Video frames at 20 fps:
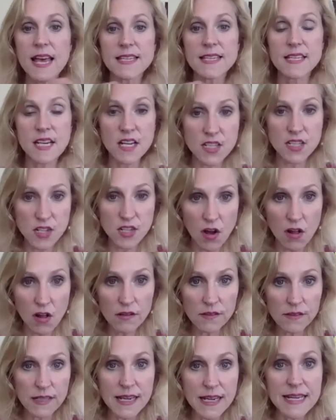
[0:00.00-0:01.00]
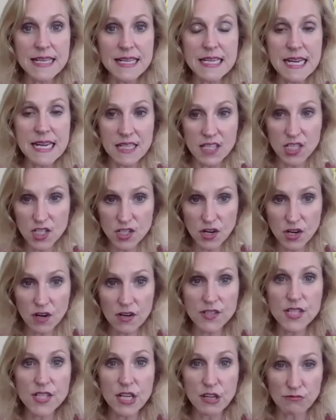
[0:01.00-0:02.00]
As an adult, it, it
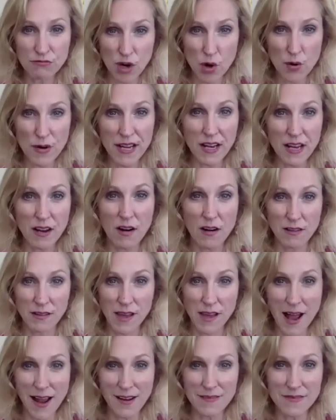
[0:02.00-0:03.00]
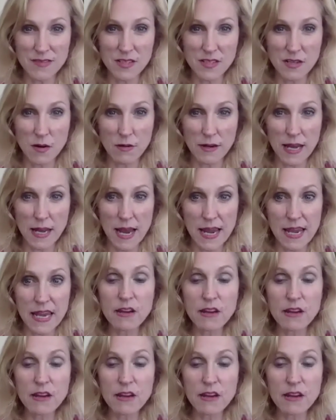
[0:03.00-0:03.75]
starts eroding our lives, okay?